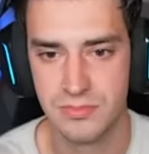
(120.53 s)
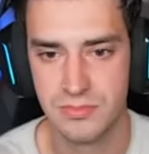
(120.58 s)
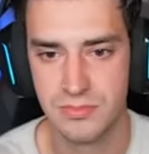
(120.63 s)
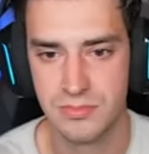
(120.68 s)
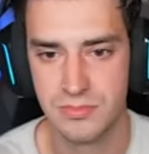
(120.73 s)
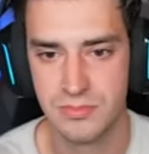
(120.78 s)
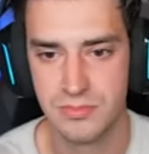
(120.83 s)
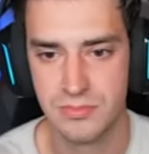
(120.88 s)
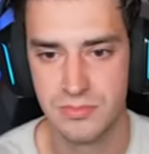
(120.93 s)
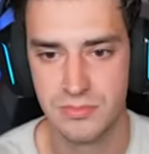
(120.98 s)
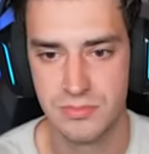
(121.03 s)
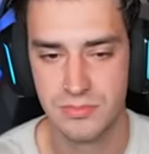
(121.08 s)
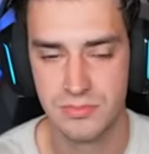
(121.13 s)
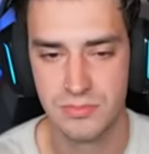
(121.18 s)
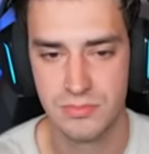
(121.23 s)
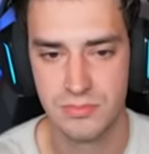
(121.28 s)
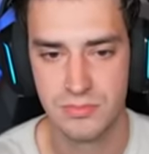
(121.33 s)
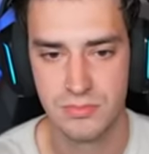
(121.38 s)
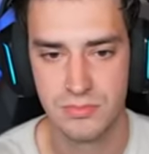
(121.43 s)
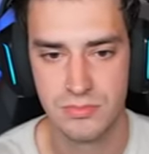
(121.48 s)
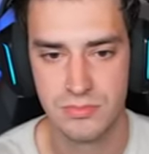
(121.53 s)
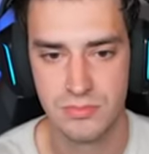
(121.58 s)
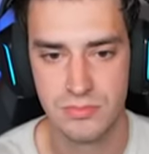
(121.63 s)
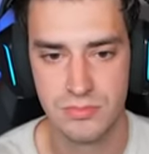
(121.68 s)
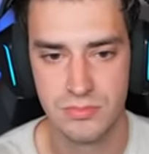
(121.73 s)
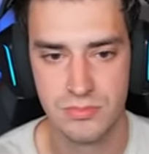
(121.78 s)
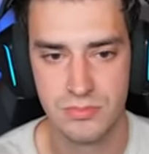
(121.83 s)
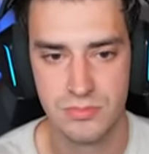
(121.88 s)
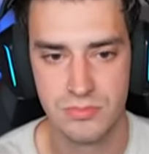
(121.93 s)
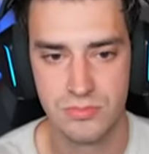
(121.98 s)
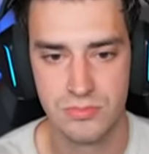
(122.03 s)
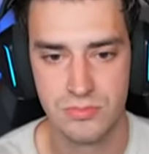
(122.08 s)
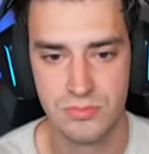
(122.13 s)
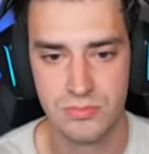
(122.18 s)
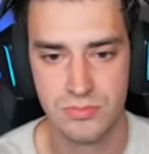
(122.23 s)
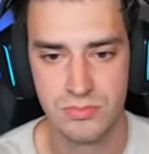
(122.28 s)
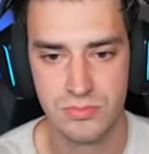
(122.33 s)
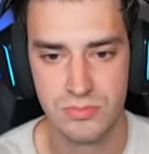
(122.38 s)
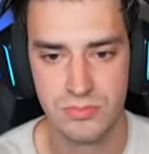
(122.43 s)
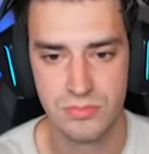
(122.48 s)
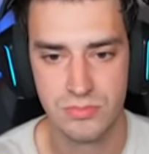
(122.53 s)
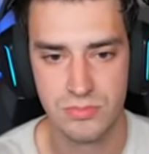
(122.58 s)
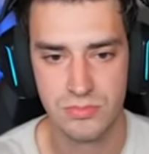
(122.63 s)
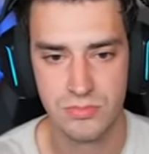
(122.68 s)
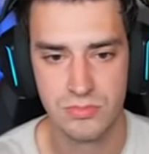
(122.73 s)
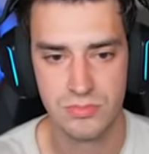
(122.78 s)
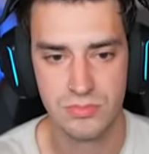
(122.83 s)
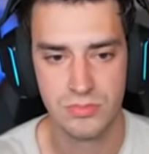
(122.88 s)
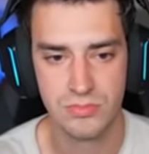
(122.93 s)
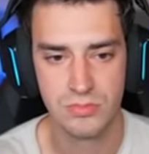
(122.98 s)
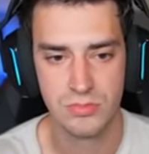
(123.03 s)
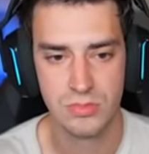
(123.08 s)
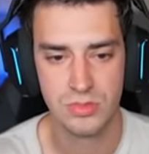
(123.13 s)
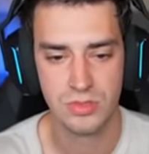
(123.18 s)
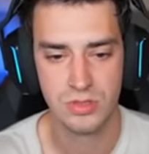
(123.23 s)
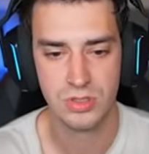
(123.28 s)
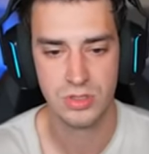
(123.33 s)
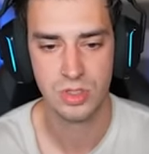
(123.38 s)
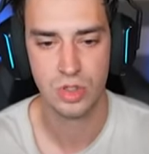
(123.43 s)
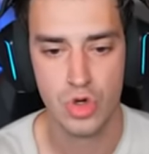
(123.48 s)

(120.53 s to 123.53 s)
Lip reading: No one is speaking in this clip.